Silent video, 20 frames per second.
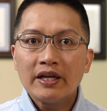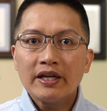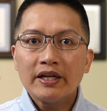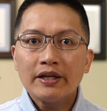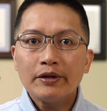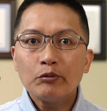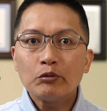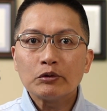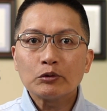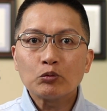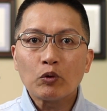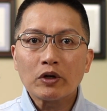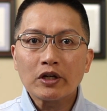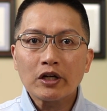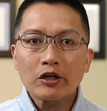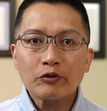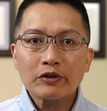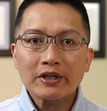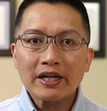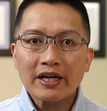He was
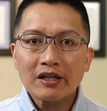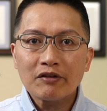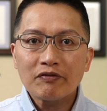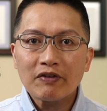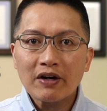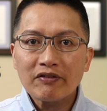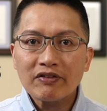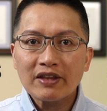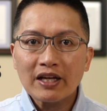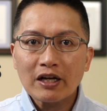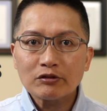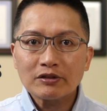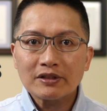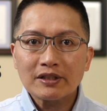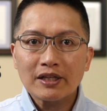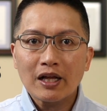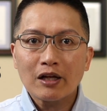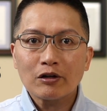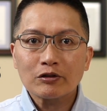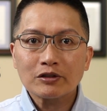
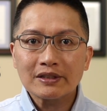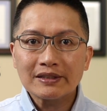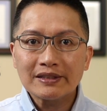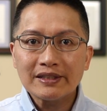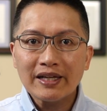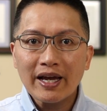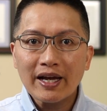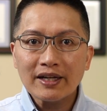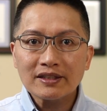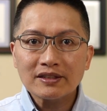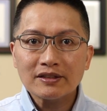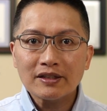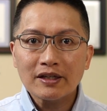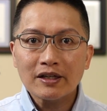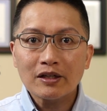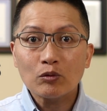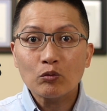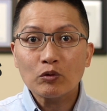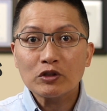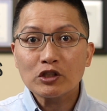$195,000 in tax
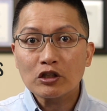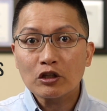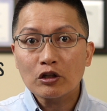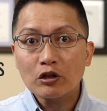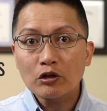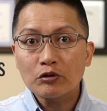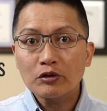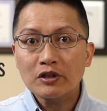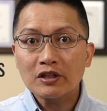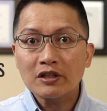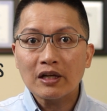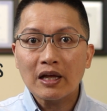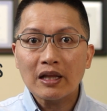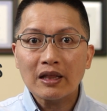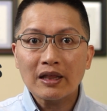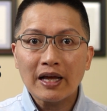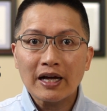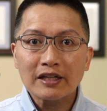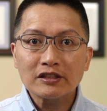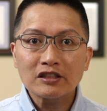debt, which included
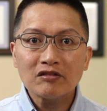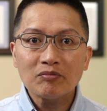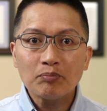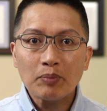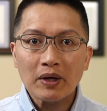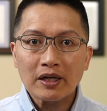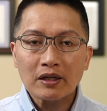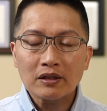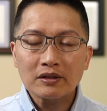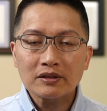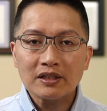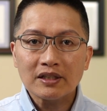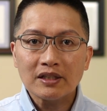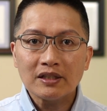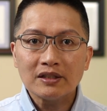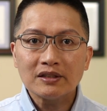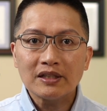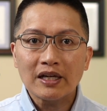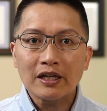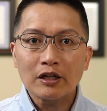lots of
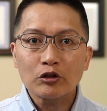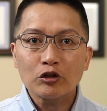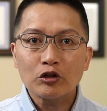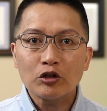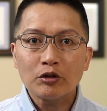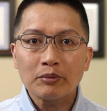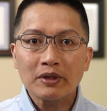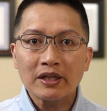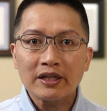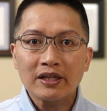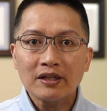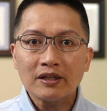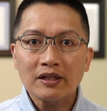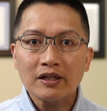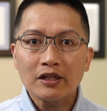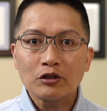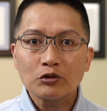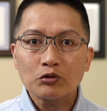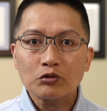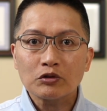penalties and accumulated
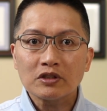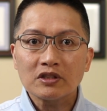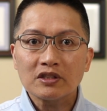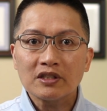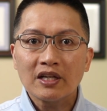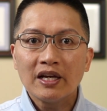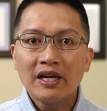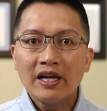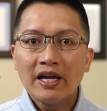interest,